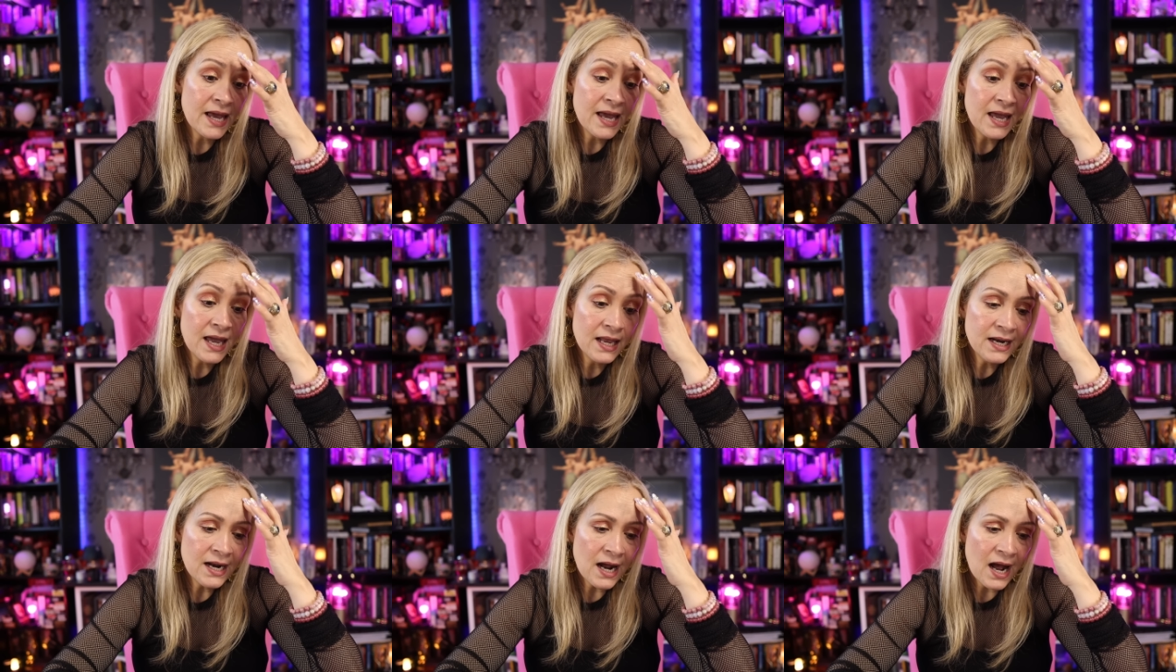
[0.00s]

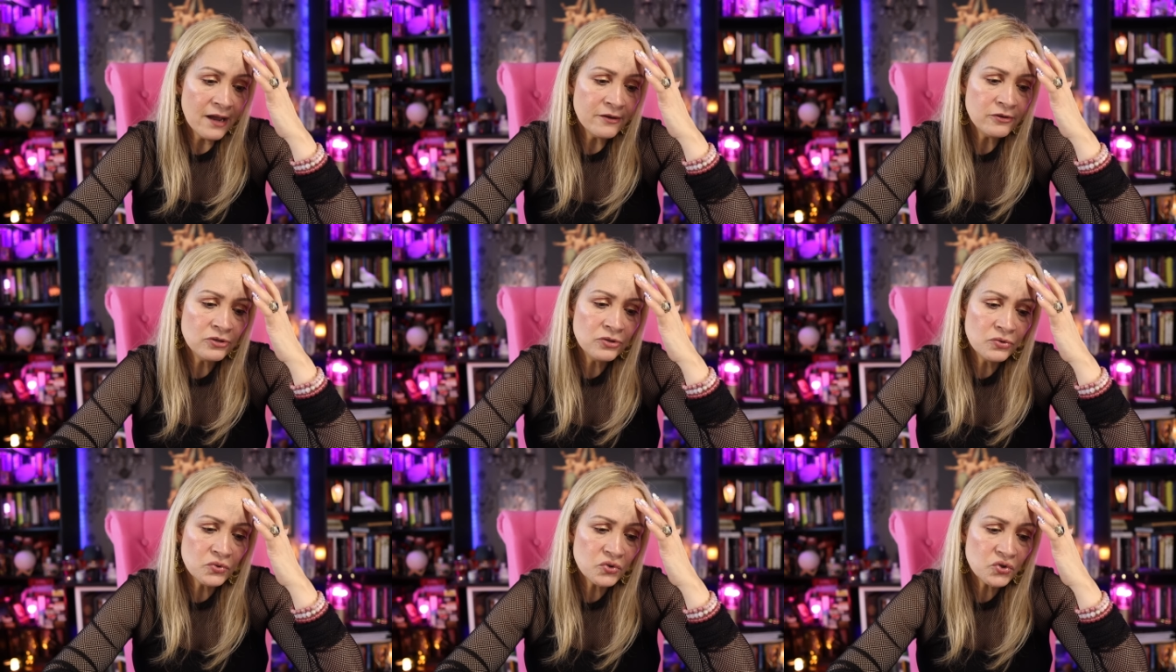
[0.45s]
And I
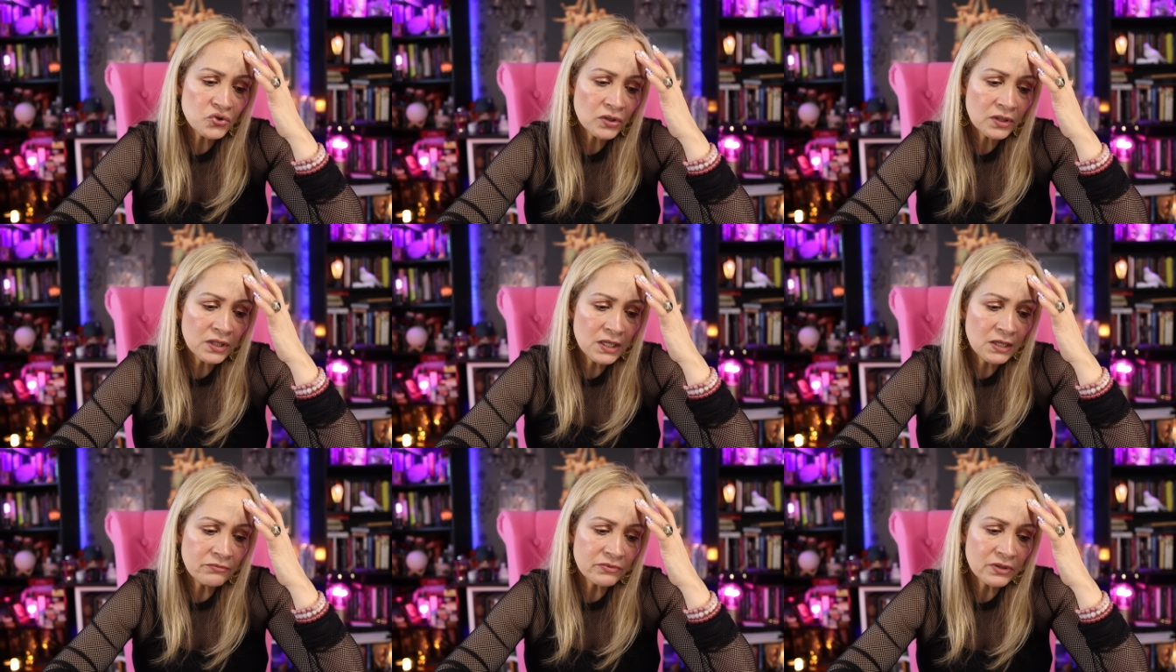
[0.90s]

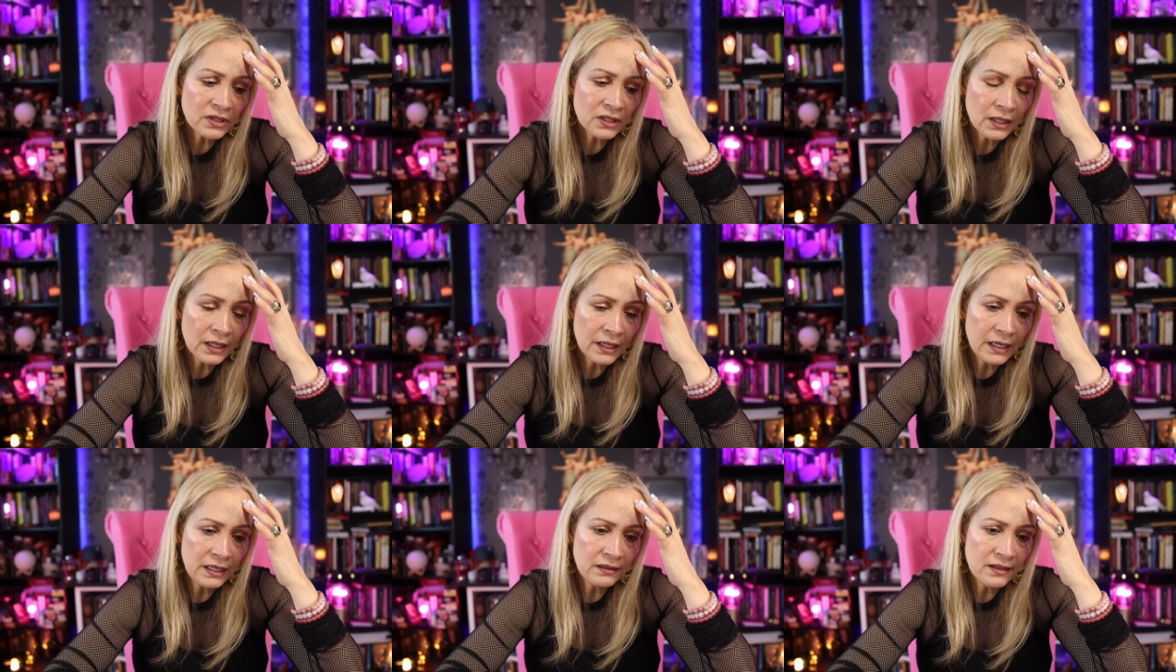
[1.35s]
usually
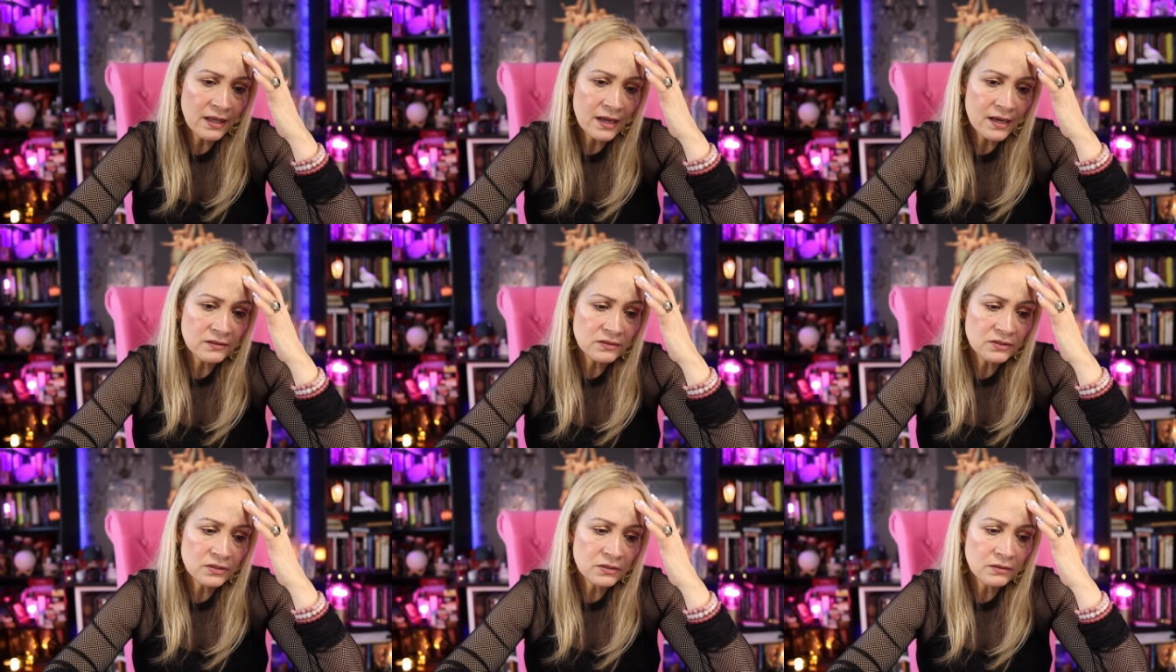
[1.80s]
relate
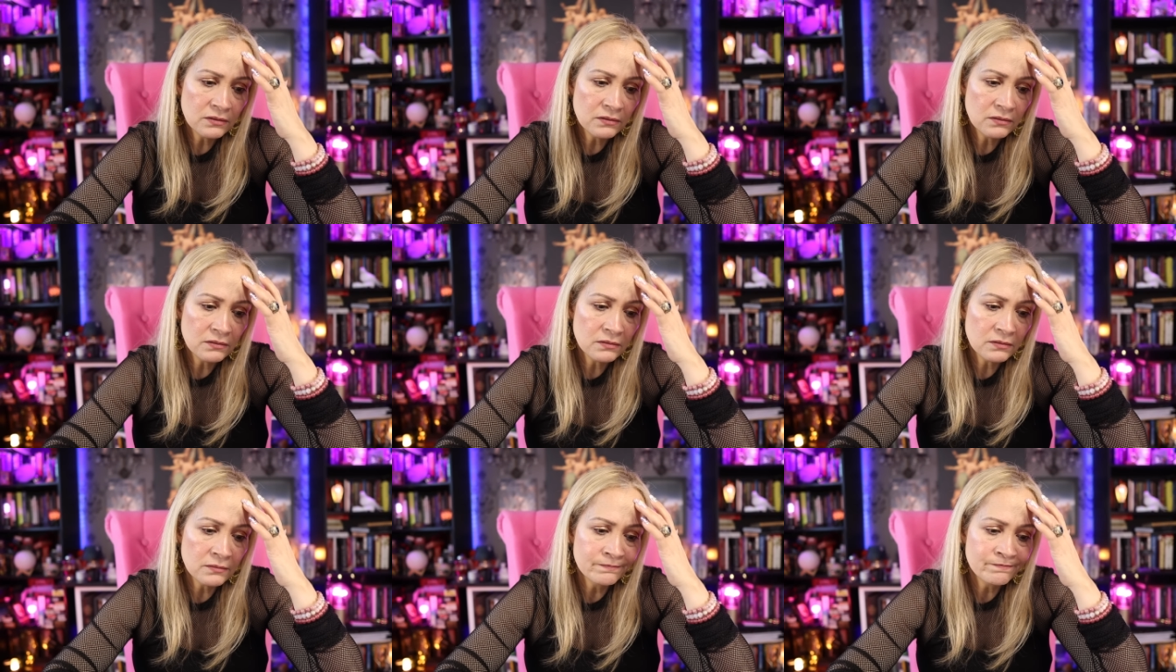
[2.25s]
that
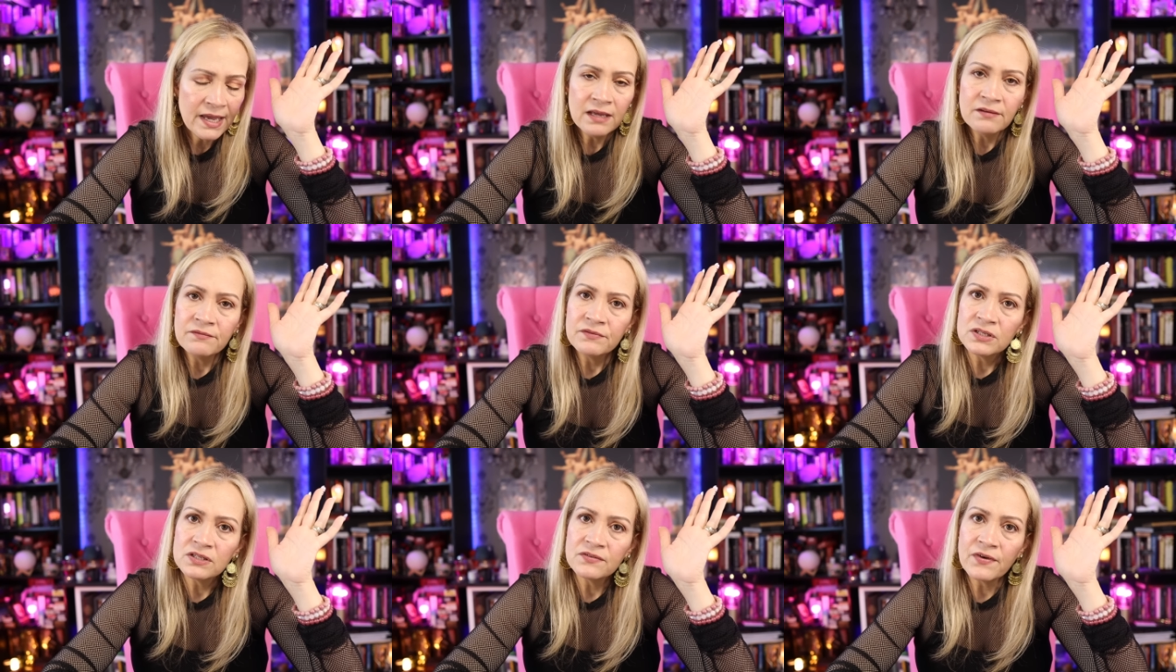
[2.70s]
to
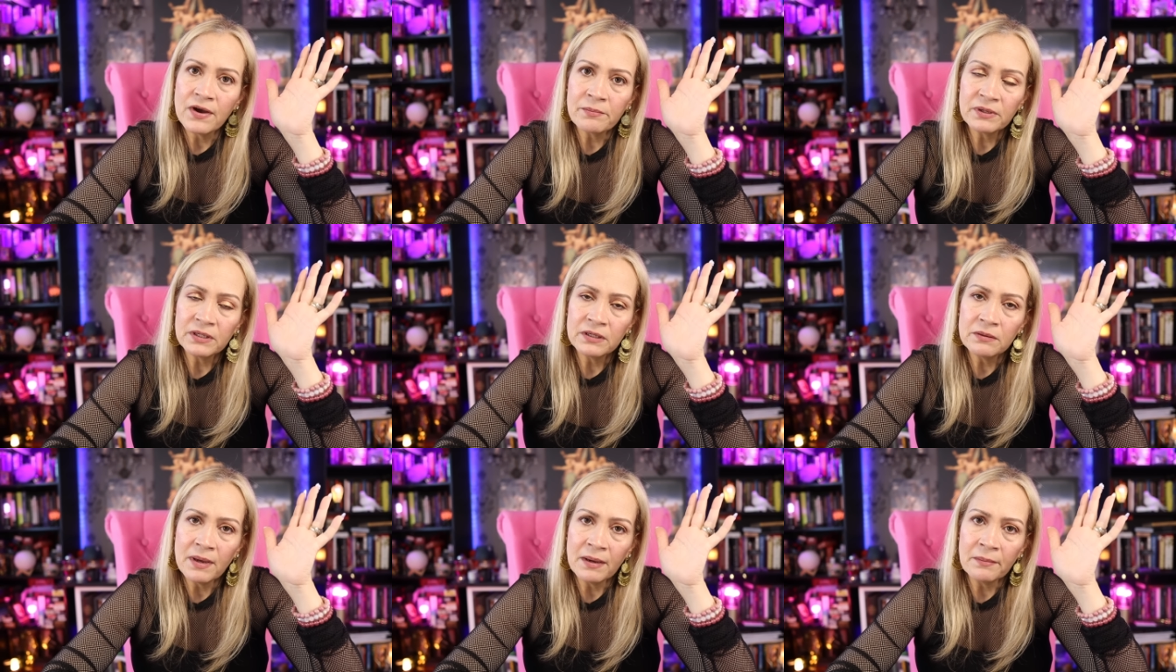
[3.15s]
envious
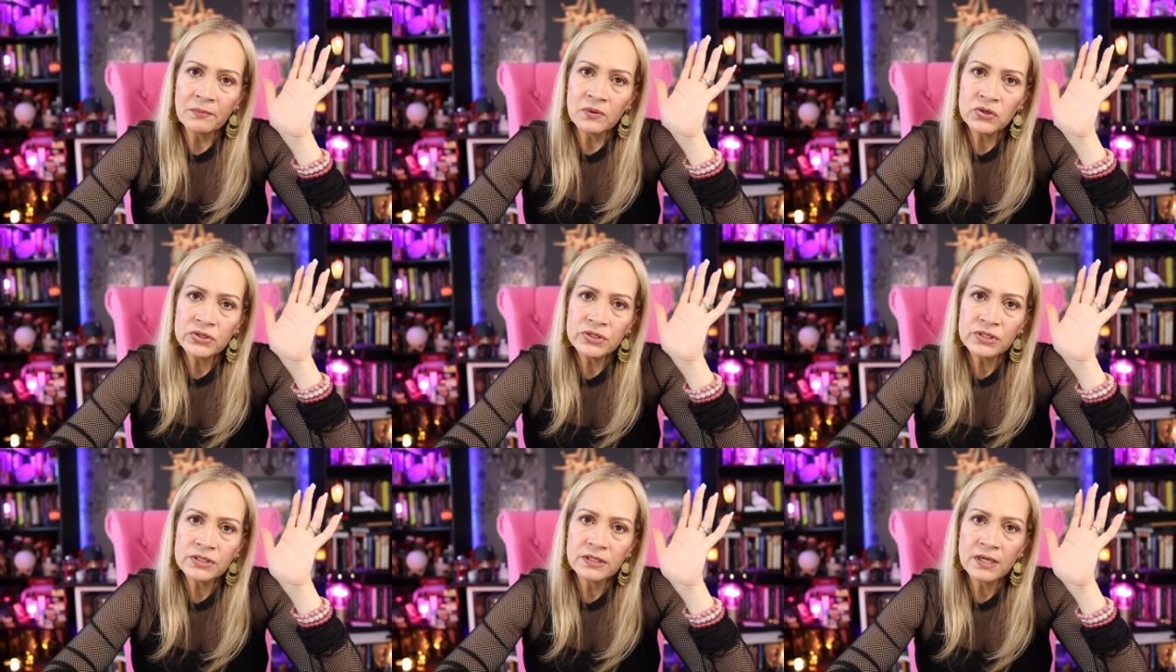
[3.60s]
family
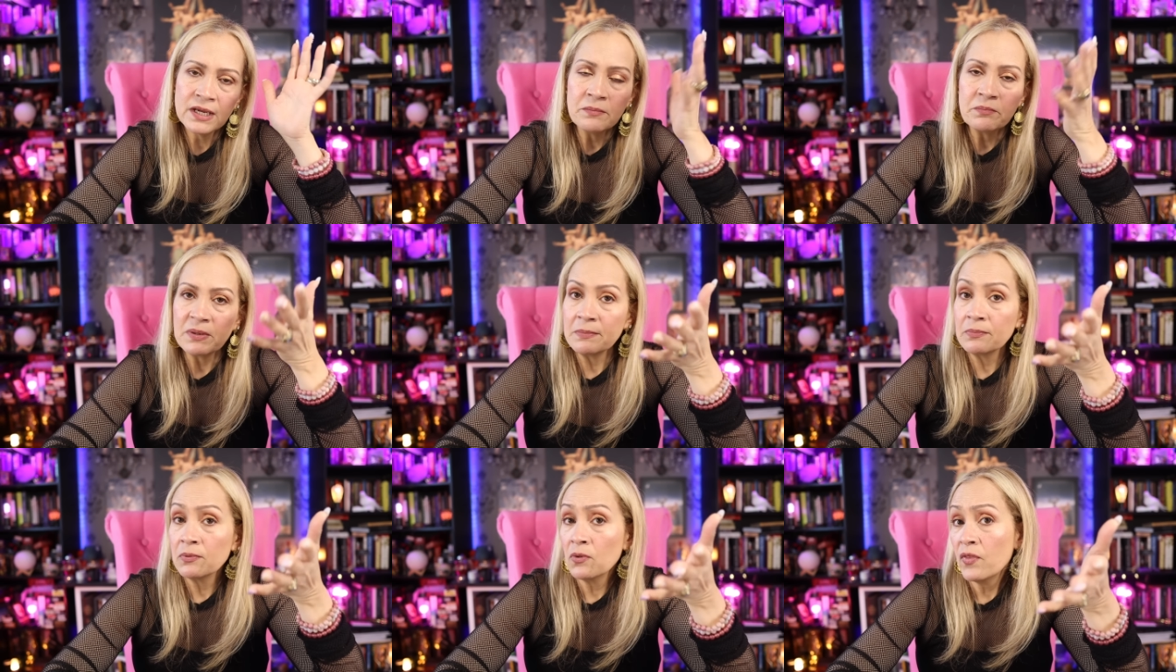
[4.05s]
members and
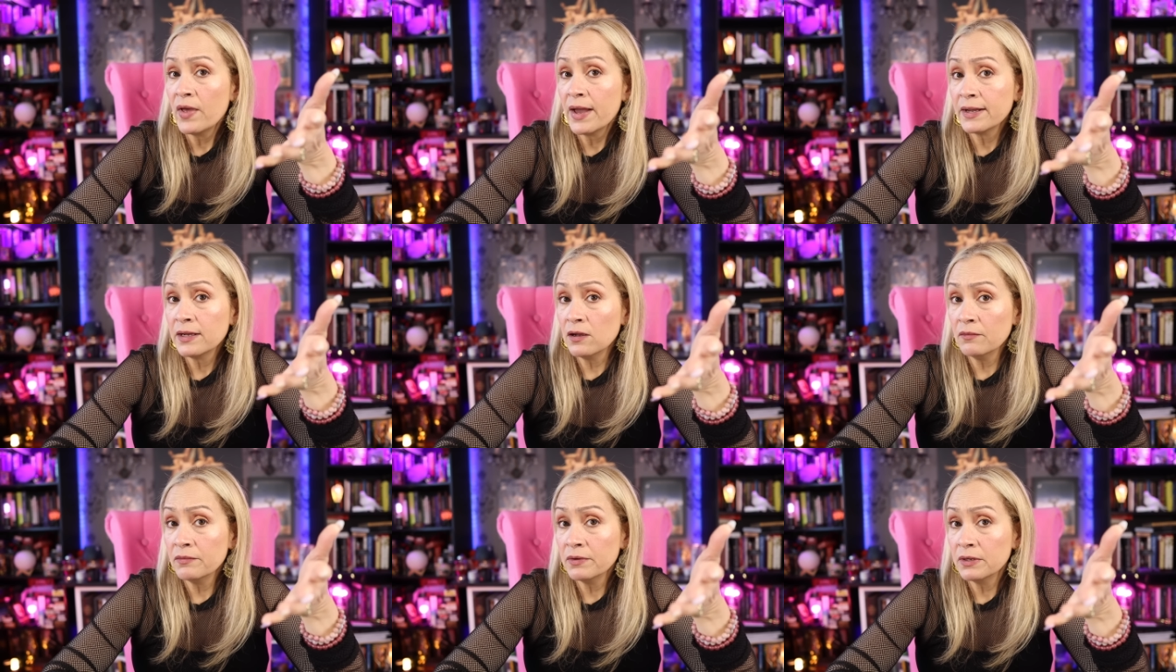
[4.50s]
people
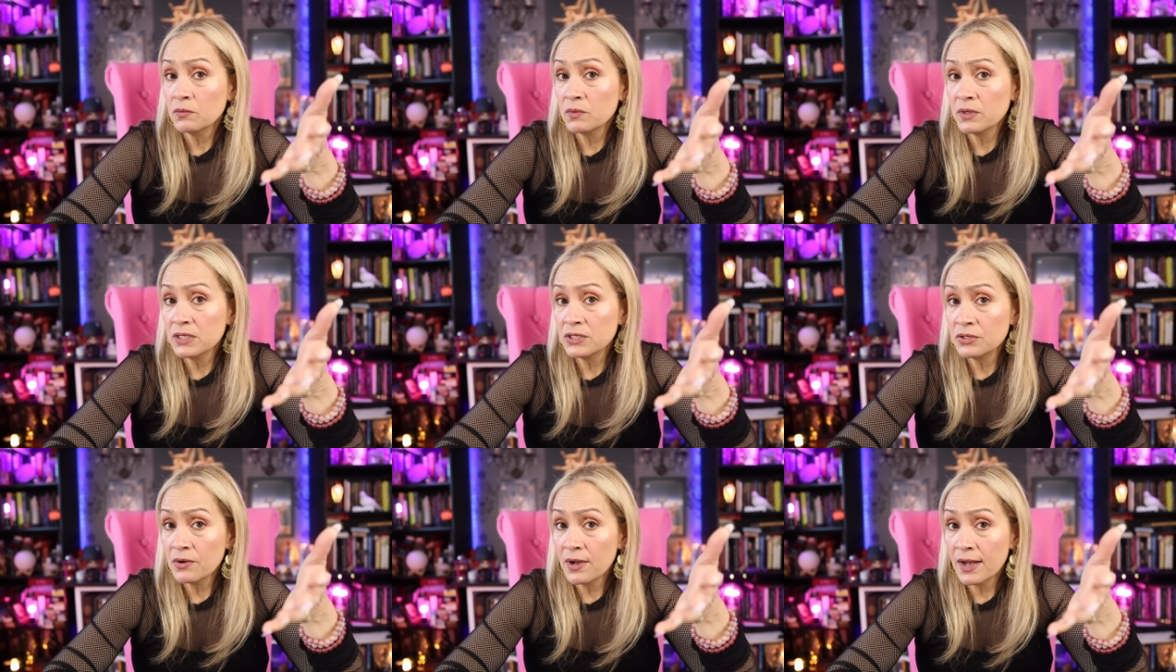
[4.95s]
that covet
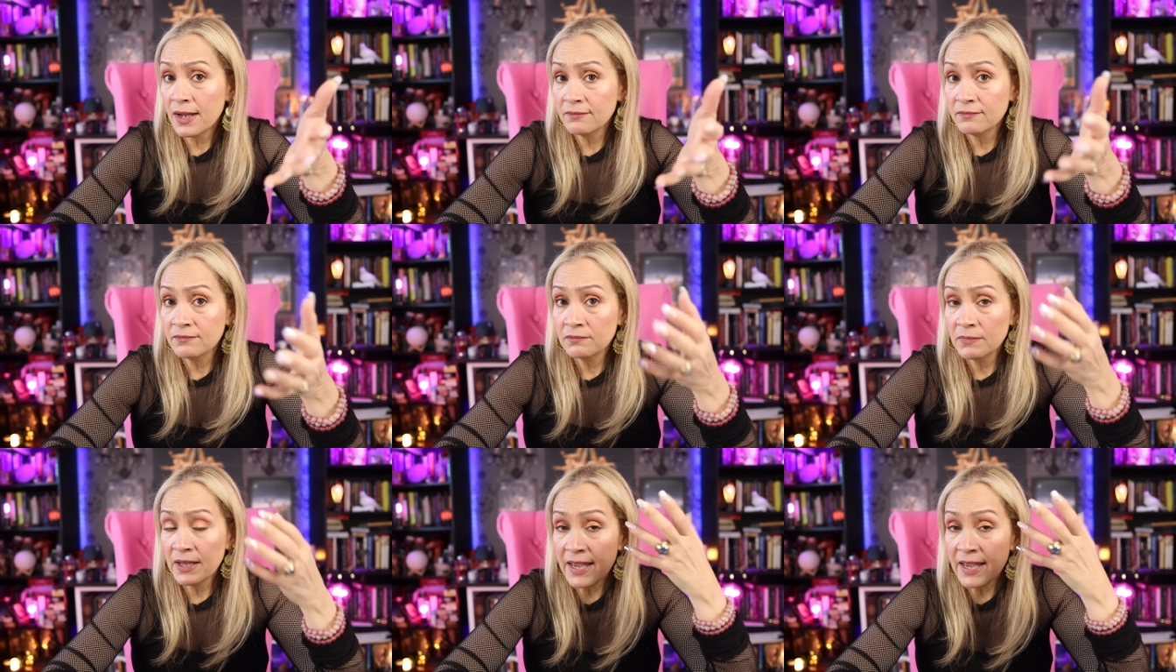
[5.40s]
what you have